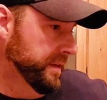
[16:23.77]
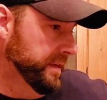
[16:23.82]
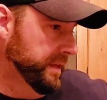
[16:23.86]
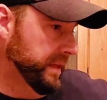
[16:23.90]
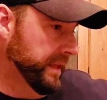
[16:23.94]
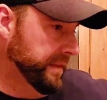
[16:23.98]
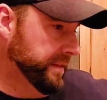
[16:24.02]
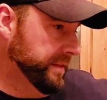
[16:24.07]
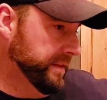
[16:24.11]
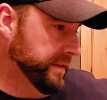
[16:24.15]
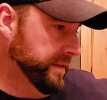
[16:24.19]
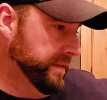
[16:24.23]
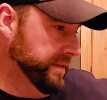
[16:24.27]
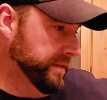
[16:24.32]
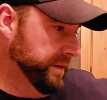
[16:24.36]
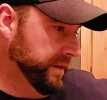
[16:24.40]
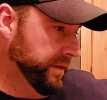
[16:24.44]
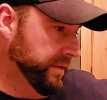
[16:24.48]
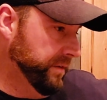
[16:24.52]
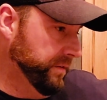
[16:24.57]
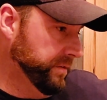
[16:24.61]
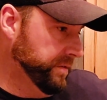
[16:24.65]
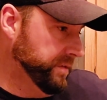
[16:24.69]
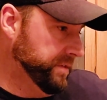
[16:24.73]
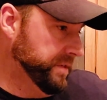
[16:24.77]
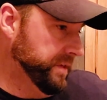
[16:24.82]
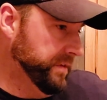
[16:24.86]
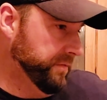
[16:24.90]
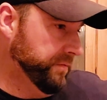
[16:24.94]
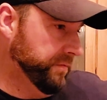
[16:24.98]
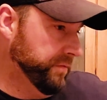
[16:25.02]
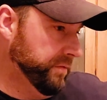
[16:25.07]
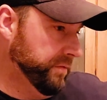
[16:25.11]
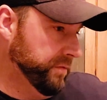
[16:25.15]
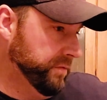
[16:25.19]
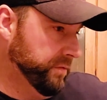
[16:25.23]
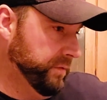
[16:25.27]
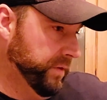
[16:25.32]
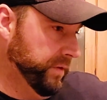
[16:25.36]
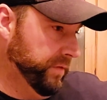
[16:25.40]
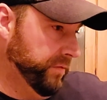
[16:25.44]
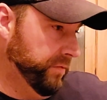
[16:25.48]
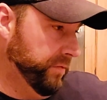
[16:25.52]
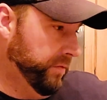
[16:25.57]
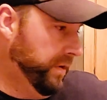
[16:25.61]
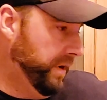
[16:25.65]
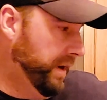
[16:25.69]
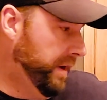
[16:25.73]
let these arrows sit for
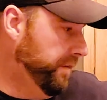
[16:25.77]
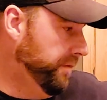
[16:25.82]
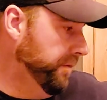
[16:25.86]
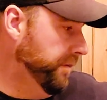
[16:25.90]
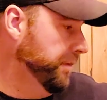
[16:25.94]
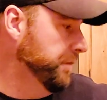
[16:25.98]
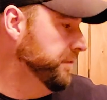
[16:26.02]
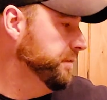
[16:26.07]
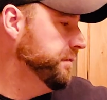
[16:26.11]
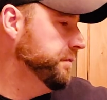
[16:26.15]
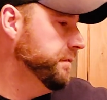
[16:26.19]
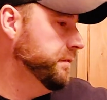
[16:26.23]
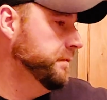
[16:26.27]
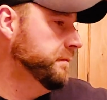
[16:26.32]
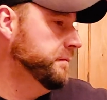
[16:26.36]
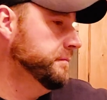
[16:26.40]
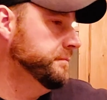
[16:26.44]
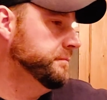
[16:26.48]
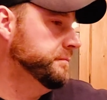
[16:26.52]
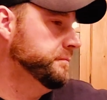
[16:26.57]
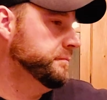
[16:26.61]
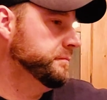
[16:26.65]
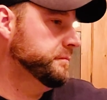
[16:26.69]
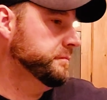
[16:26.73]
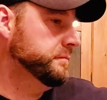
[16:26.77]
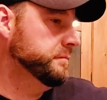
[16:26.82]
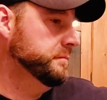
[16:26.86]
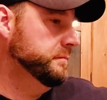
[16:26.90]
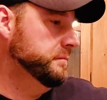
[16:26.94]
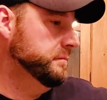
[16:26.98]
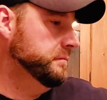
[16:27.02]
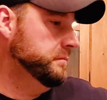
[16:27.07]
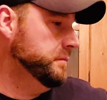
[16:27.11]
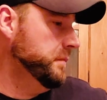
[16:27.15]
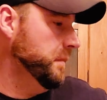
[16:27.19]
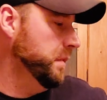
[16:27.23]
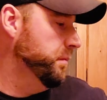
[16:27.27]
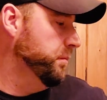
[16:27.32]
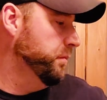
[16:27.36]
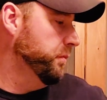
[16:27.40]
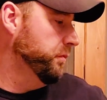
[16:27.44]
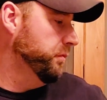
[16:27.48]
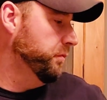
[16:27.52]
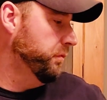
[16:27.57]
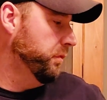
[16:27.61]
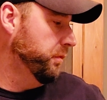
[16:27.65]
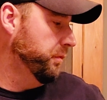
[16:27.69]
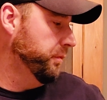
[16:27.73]
24 hours
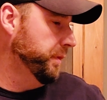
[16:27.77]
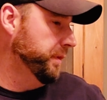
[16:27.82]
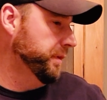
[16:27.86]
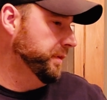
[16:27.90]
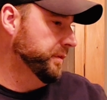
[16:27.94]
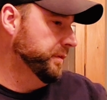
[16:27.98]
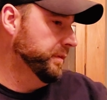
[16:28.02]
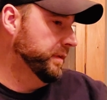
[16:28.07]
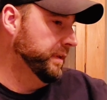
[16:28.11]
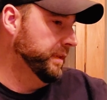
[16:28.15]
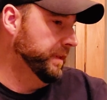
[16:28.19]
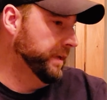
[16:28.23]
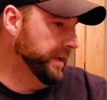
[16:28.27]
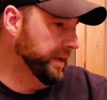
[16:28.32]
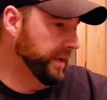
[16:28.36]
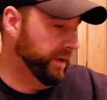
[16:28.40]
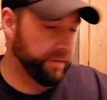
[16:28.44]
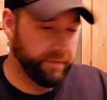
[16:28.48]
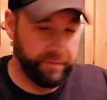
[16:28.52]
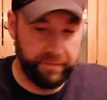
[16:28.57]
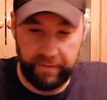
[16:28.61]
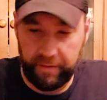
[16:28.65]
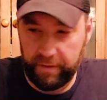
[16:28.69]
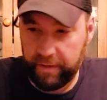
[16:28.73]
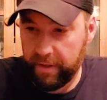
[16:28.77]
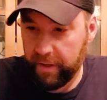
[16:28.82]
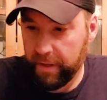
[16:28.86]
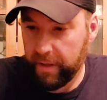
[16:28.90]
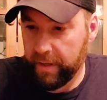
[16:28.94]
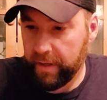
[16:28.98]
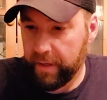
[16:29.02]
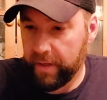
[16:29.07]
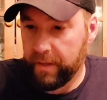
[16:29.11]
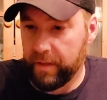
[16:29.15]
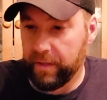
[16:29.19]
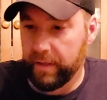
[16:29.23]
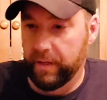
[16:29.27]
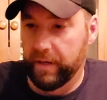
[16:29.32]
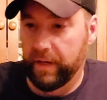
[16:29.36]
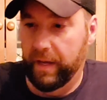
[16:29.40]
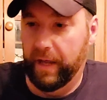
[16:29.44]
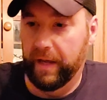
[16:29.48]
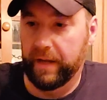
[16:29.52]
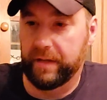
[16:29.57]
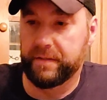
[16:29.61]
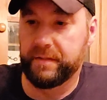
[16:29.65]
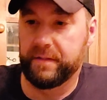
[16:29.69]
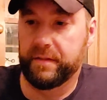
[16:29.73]
before we do anything else. The
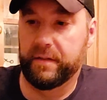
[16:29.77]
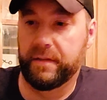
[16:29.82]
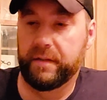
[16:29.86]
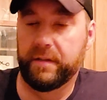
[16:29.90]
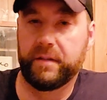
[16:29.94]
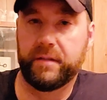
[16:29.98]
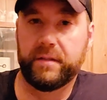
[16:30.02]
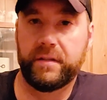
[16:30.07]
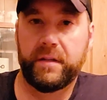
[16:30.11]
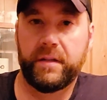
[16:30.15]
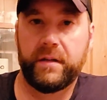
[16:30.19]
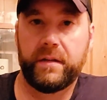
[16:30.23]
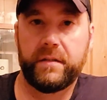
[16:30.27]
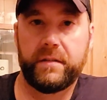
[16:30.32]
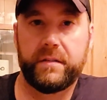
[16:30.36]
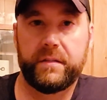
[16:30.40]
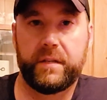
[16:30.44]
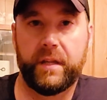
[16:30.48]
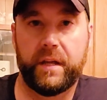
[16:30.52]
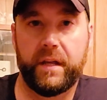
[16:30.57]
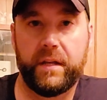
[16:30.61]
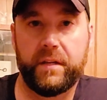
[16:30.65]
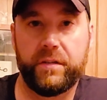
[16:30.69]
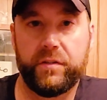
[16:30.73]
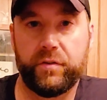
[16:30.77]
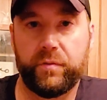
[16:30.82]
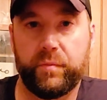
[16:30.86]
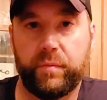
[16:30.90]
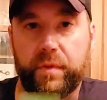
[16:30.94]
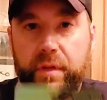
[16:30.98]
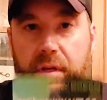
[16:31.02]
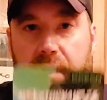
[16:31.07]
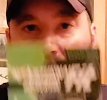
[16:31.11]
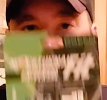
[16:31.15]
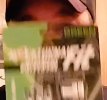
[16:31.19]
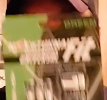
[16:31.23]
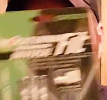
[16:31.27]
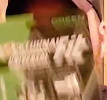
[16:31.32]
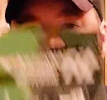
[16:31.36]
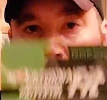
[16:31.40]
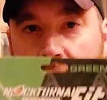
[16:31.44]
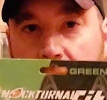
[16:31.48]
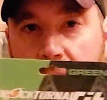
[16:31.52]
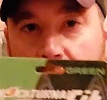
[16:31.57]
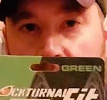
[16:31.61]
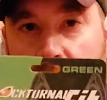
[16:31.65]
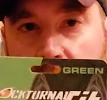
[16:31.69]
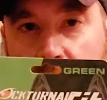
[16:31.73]
next stage will be
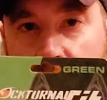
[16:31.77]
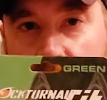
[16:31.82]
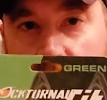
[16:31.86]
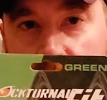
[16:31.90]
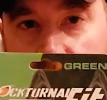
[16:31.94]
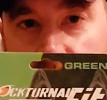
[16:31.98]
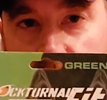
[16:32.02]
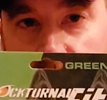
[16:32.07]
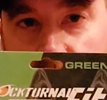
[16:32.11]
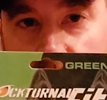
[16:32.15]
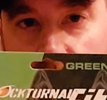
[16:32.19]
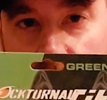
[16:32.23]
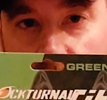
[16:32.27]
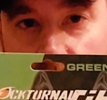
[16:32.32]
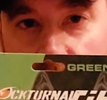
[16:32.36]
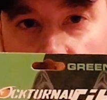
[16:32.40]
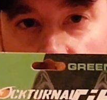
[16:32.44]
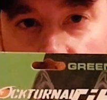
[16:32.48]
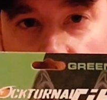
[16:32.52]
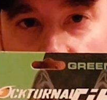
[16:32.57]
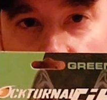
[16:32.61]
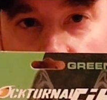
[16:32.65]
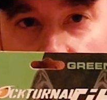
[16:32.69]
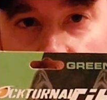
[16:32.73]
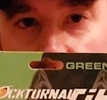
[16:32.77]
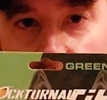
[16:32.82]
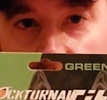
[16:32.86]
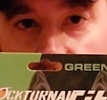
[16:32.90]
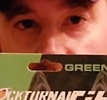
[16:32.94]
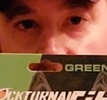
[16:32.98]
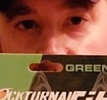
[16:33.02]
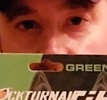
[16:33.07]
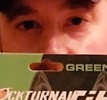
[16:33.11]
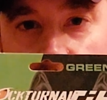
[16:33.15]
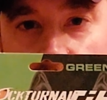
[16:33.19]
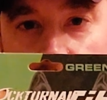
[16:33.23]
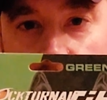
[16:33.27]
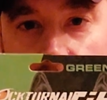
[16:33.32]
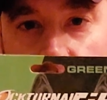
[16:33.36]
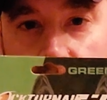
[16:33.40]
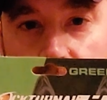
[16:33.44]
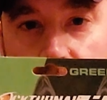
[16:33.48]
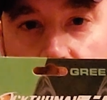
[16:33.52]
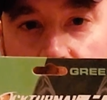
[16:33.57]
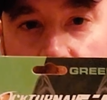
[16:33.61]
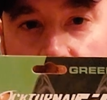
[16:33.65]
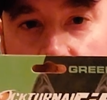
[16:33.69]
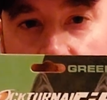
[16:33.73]
installing our nocks
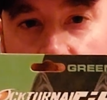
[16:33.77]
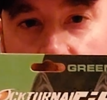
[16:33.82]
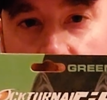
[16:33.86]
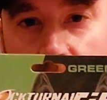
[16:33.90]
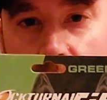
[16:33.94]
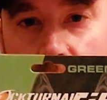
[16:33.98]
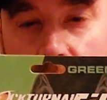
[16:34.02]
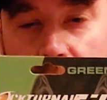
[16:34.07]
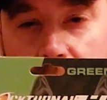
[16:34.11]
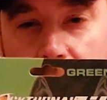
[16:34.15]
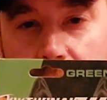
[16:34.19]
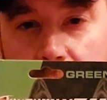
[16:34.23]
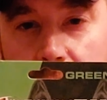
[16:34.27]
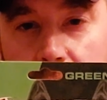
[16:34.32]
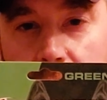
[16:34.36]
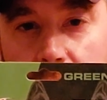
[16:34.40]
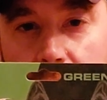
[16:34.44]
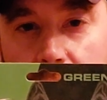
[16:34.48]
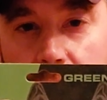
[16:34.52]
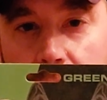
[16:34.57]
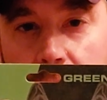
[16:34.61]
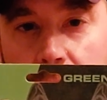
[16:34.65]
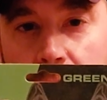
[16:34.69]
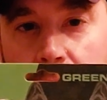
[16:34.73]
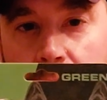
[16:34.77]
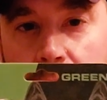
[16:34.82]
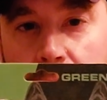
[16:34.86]
using the Nocturnal